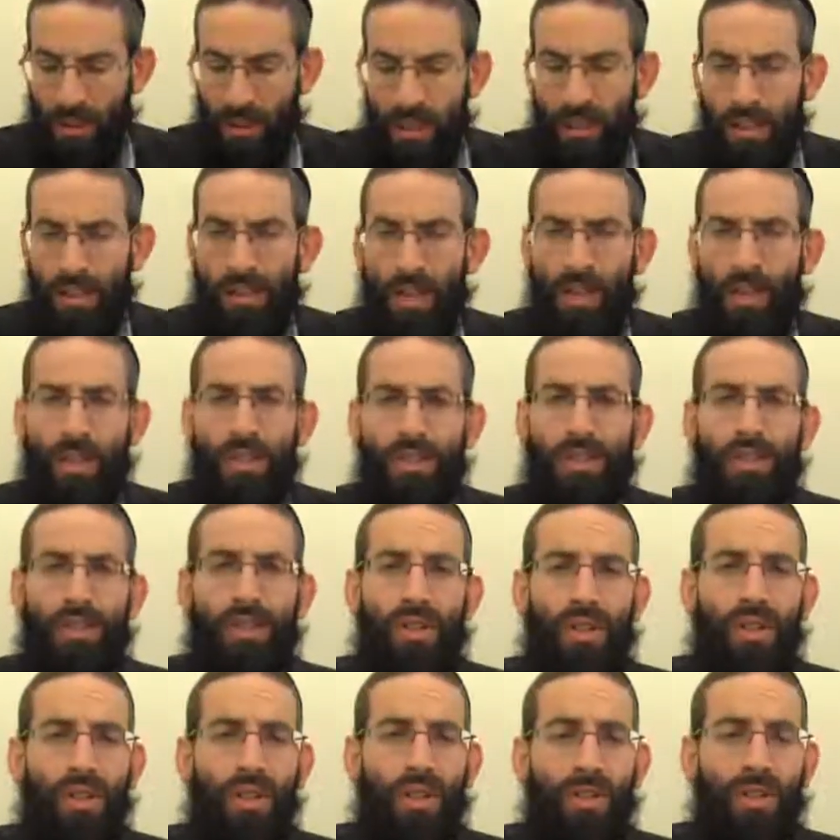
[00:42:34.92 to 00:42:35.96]
there's no
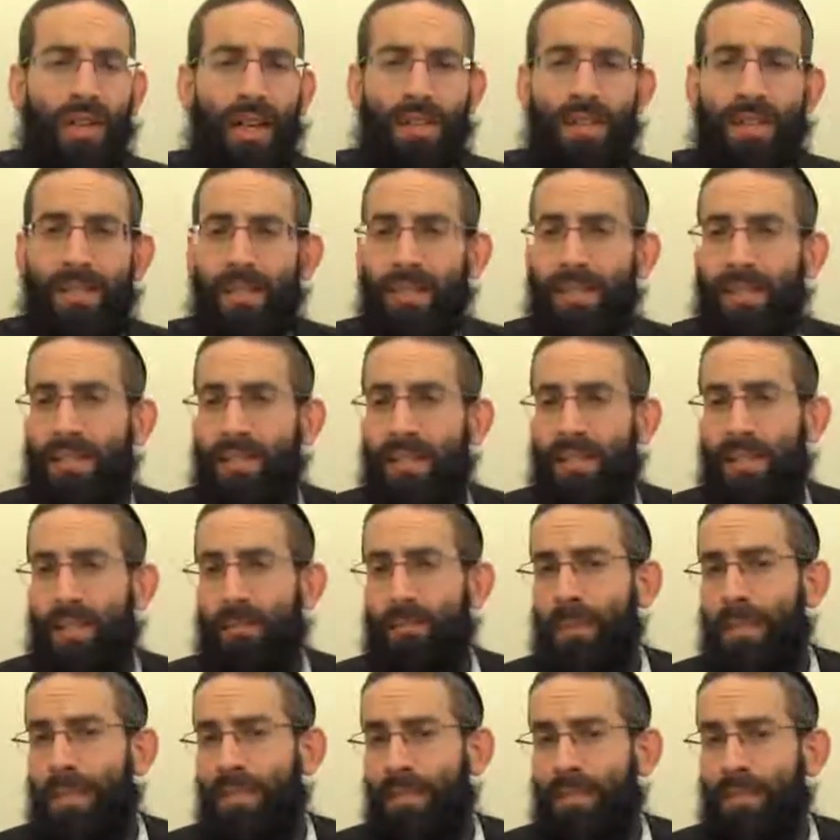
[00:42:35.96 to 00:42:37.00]
concern that since it's a
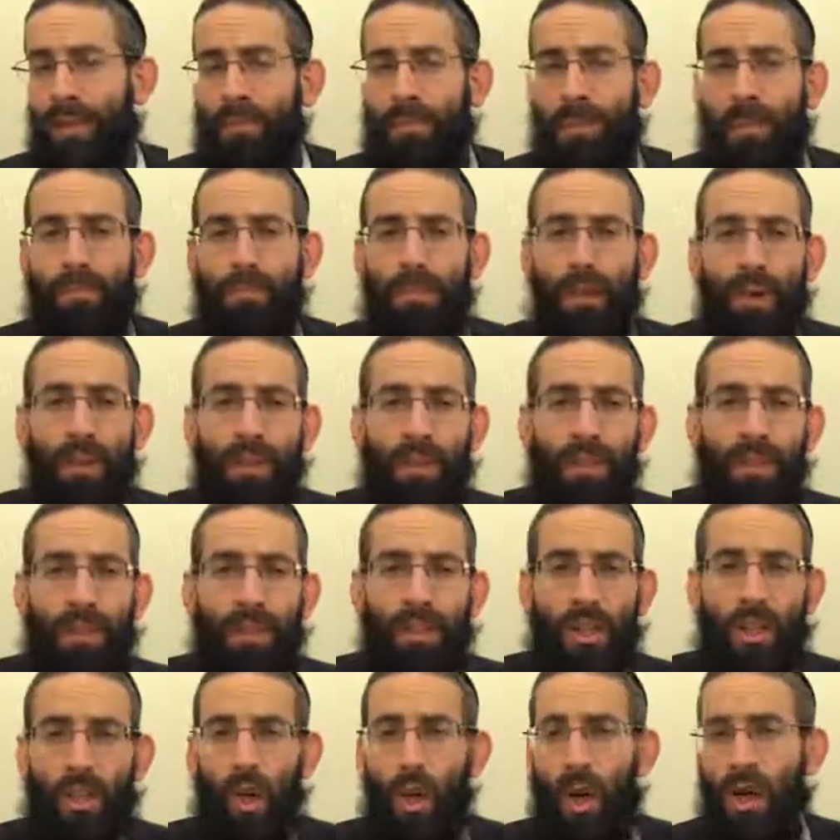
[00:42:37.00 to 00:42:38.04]
mitzvah for him to burn it, he's
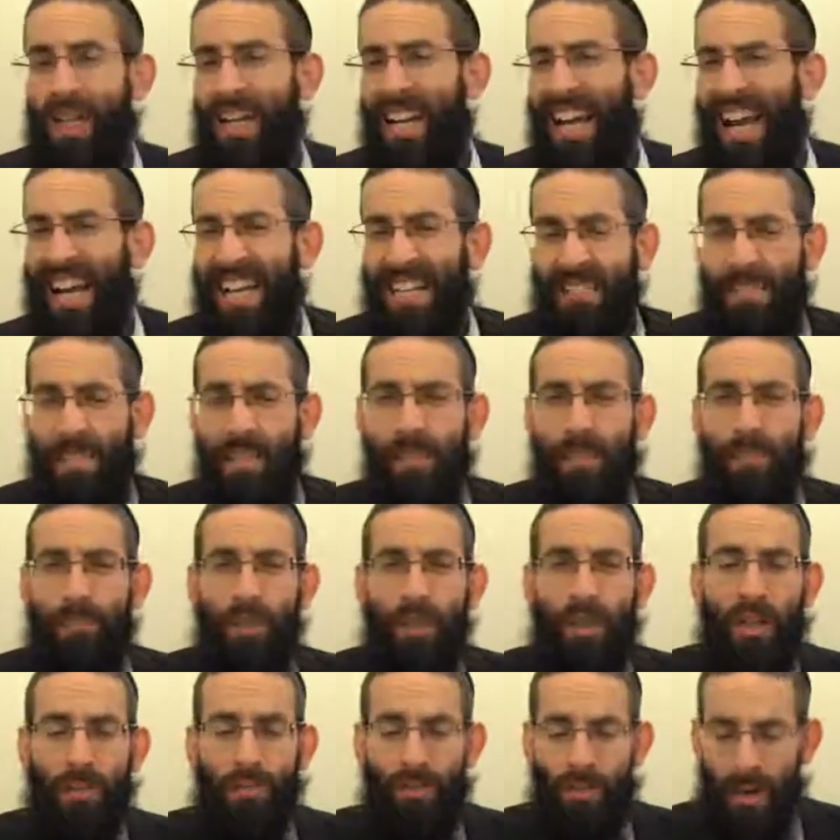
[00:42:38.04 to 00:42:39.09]
going to go ahead and hasten the
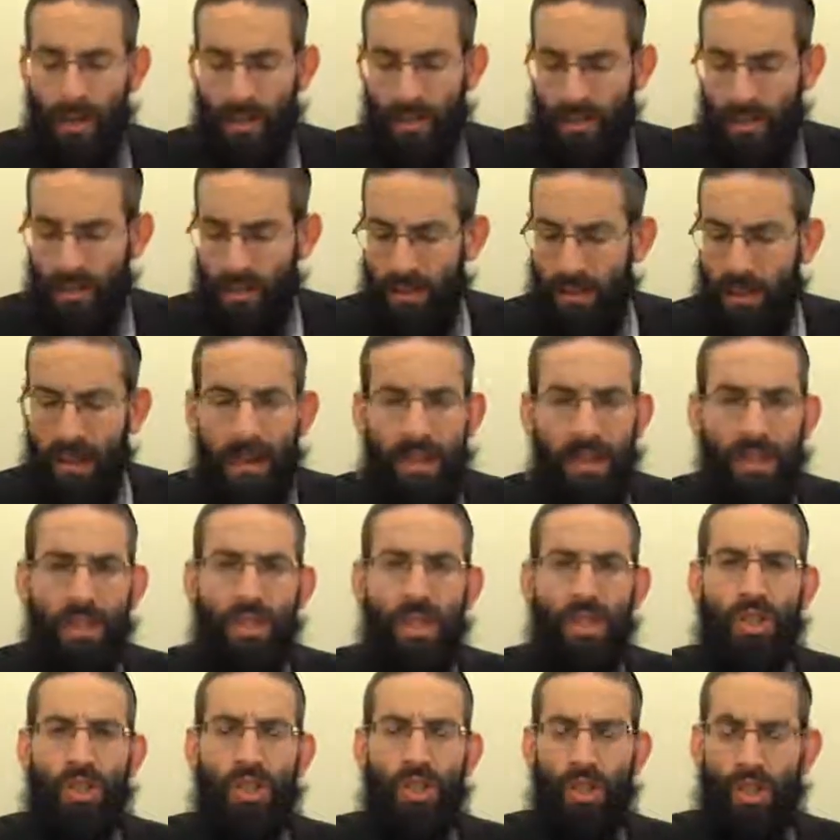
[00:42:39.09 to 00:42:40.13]
burning process. There's
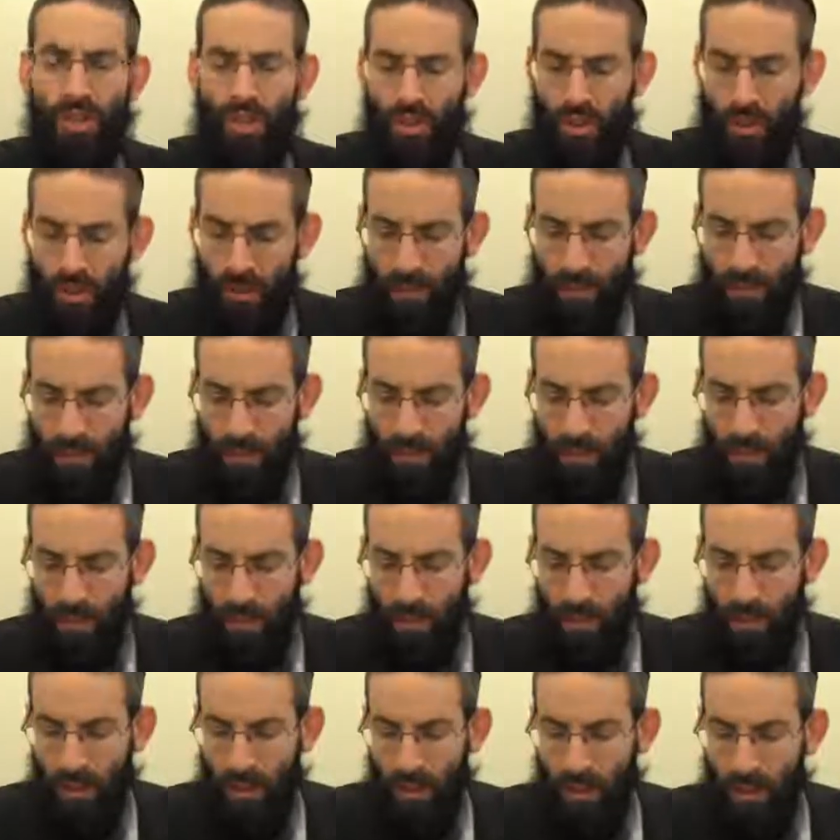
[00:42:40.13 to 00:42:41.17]
no such concern.
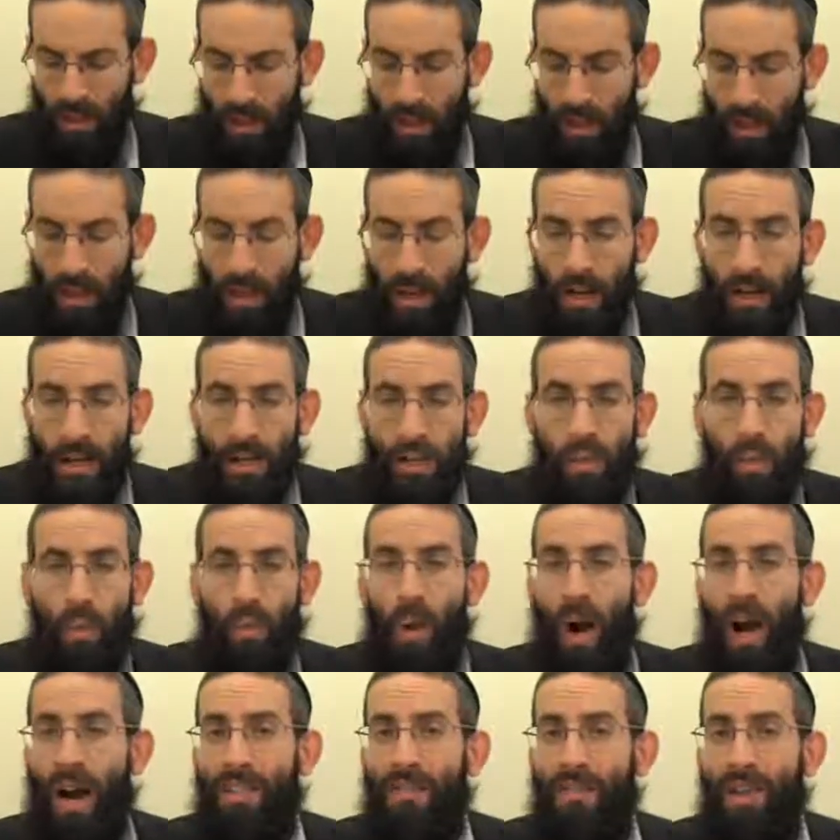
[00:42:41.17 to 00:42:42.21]
So
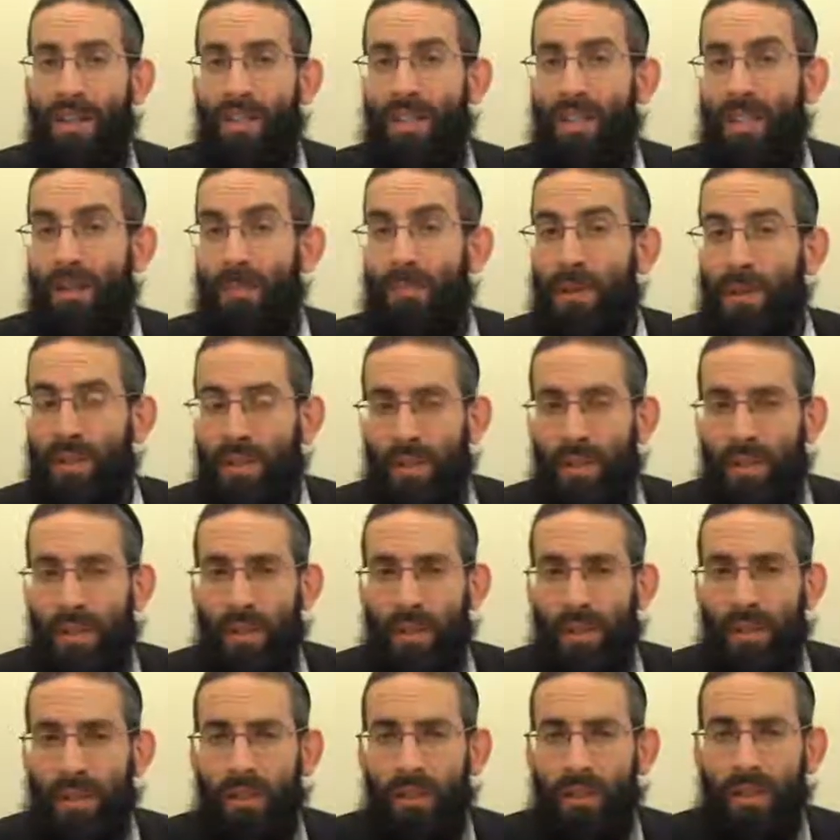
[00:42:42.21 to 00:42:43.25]
why then does the
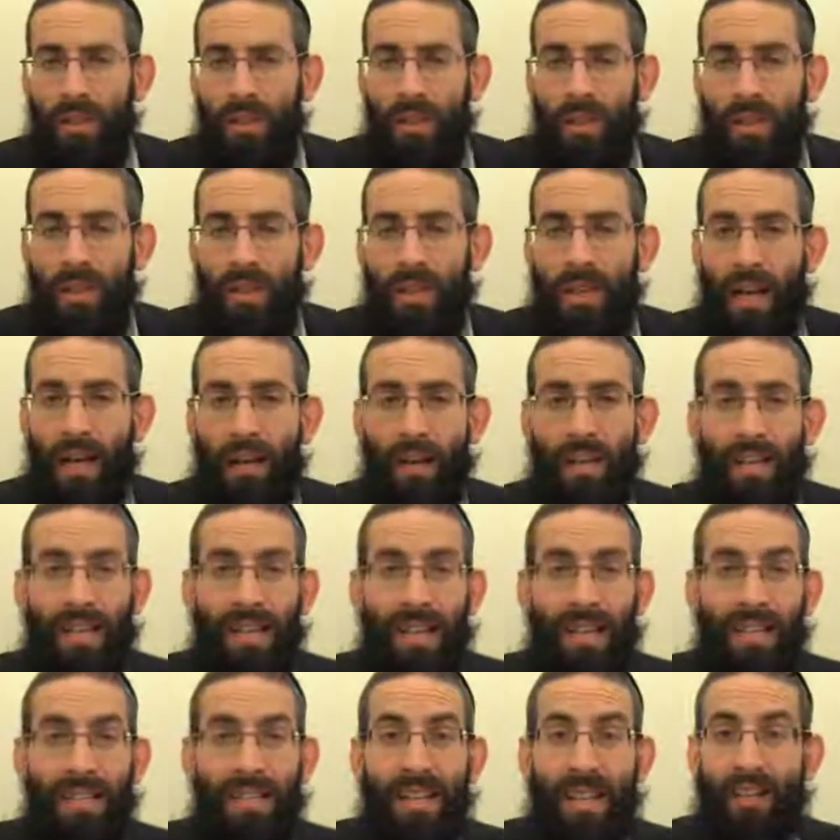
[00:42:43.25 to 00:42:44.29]
Mishnah tell us
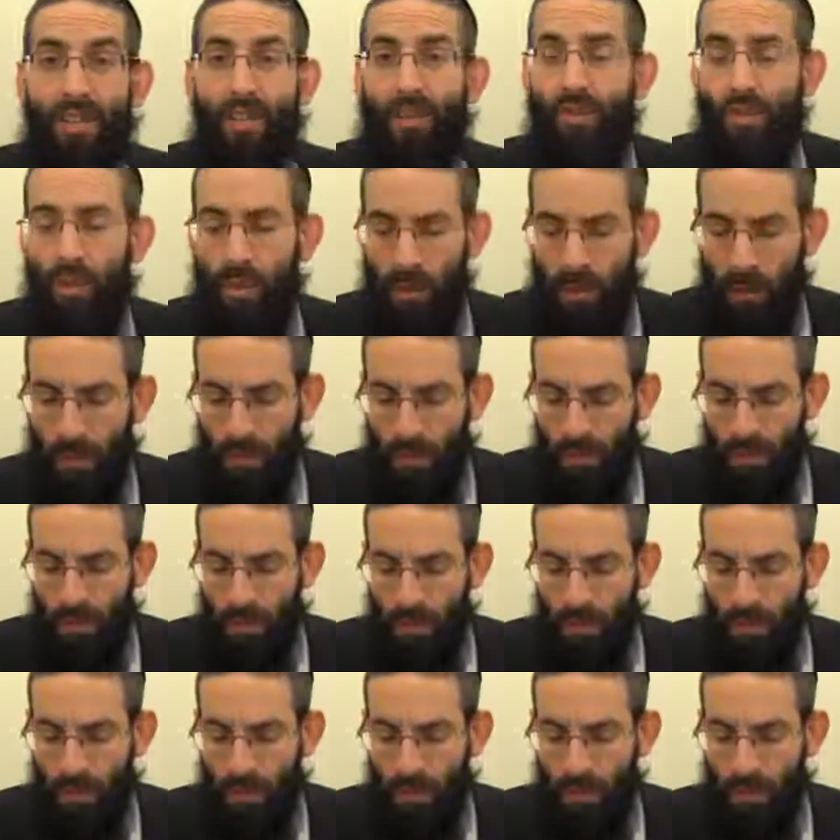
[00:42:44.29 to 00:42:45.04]
that it's not suitable?